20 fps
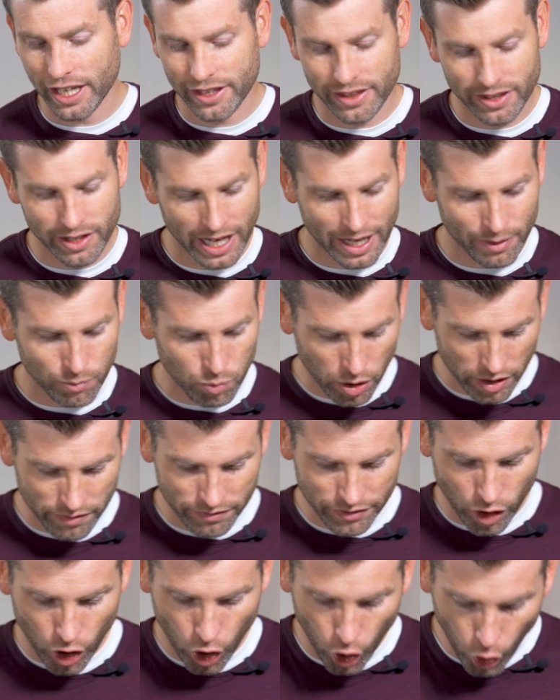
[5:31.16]
at one of
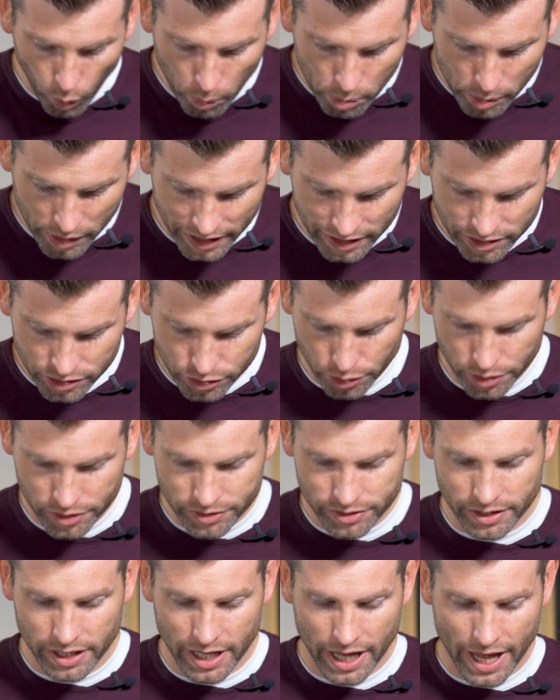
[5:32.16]
the opening
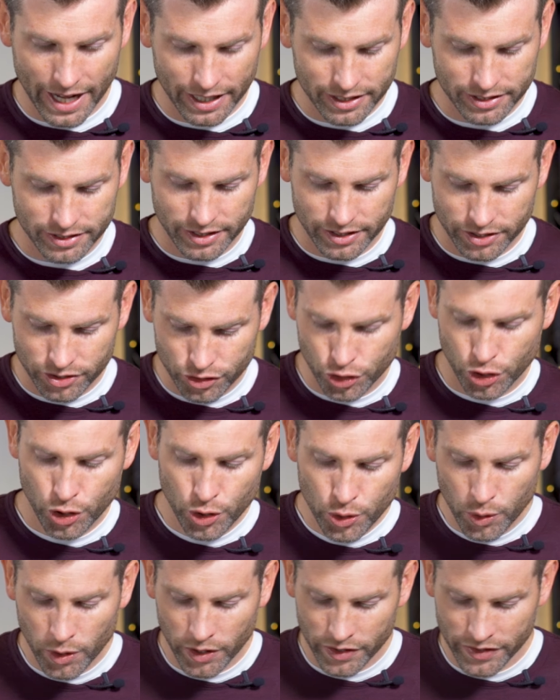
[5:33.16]
stories in Exodus
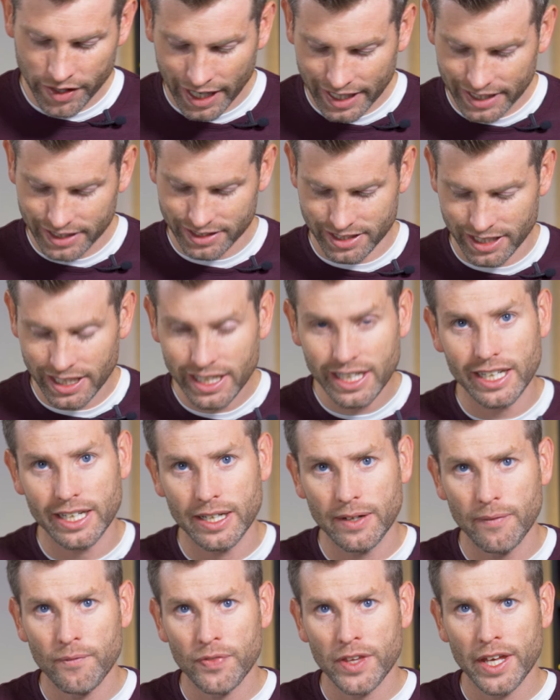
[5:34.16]

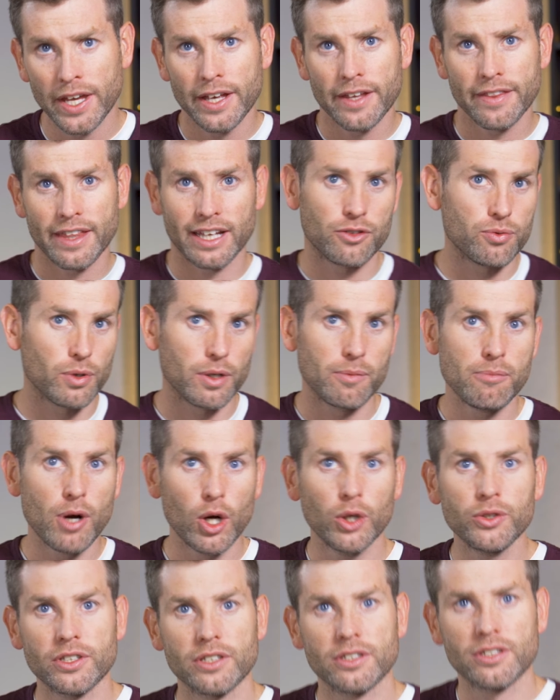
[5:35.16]
2:19. That's where
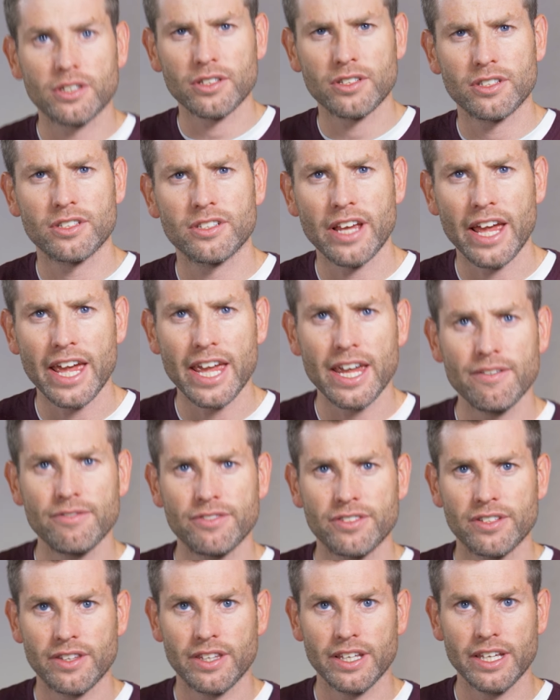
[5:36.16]
Moses
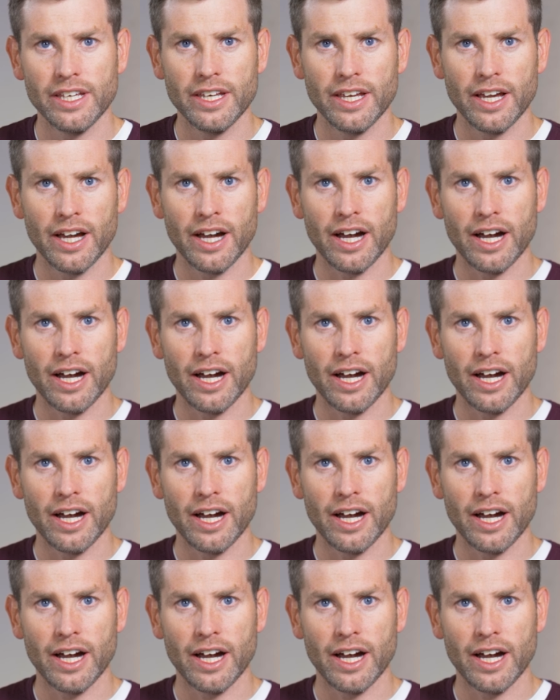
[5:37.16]
saves the